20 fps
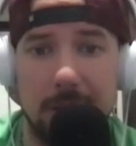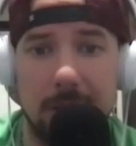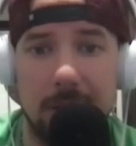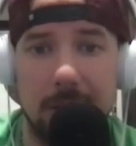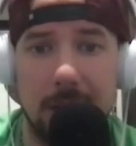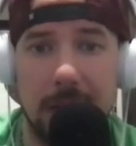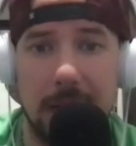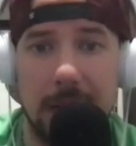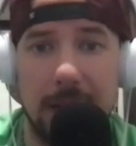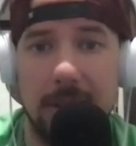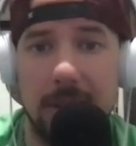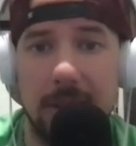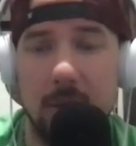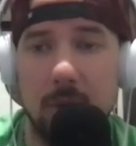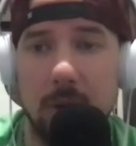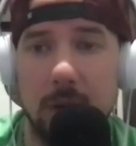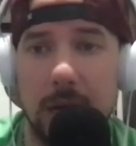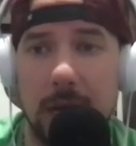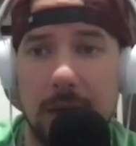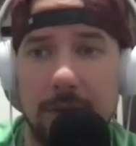And I think we're
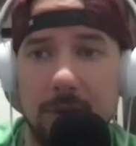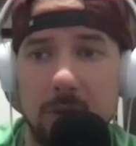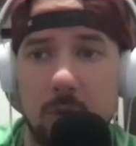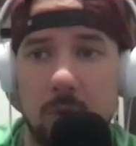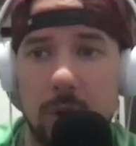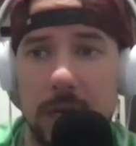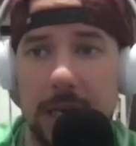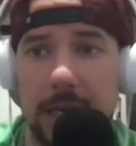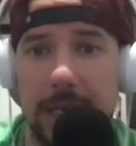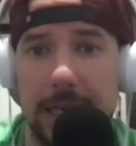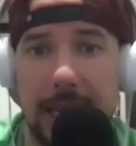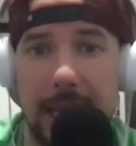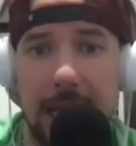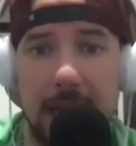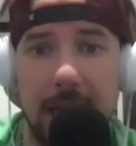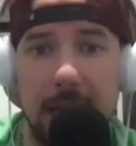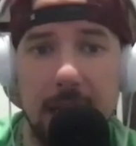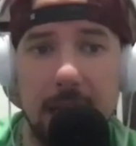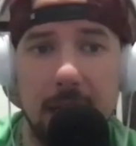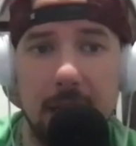going to have 20 today.
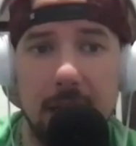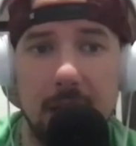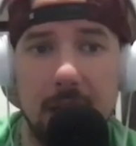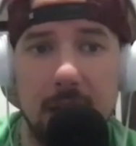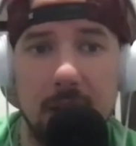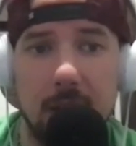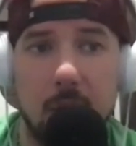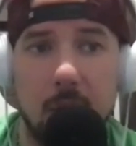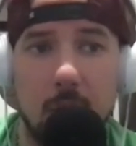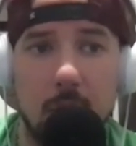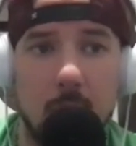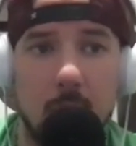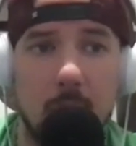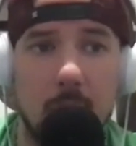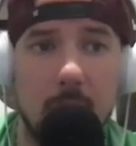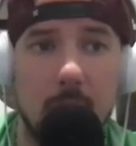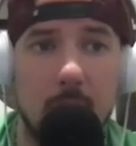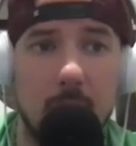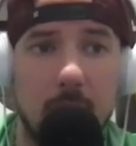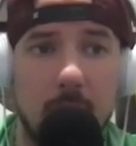
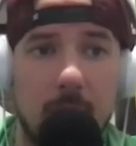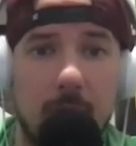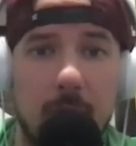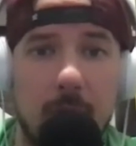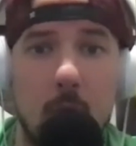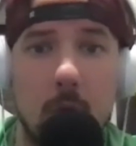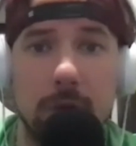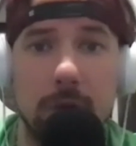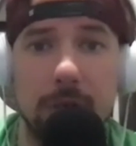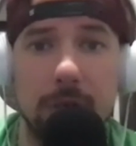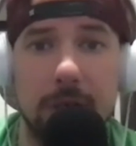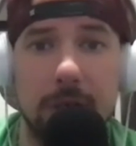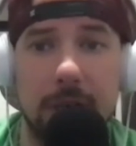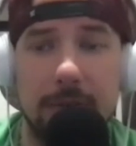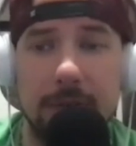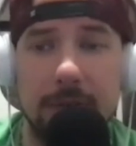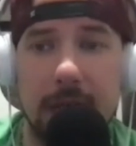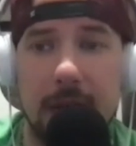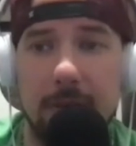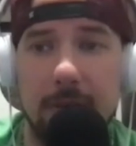We're fortunate enough
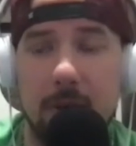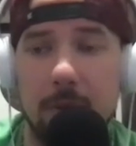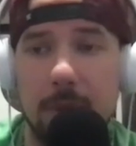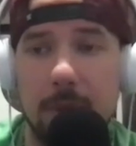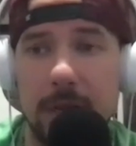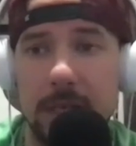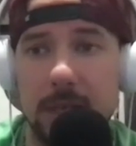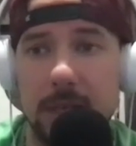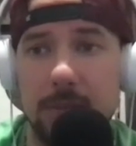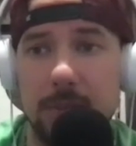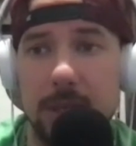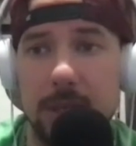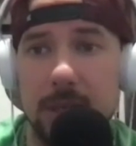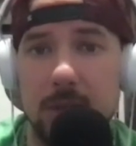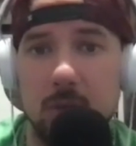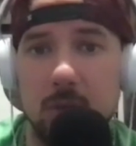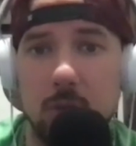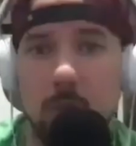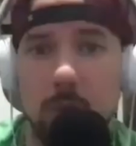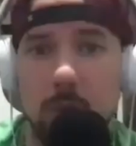to have an amazing
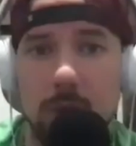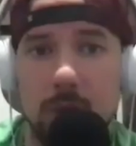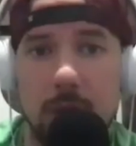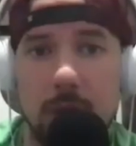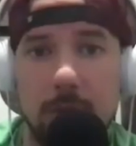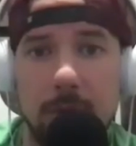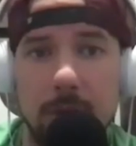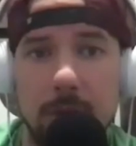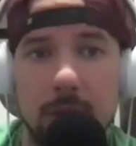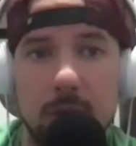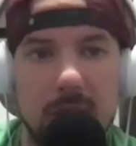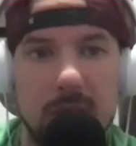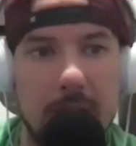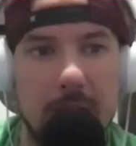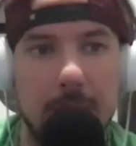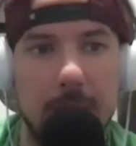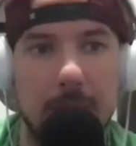business where we're still able to do that.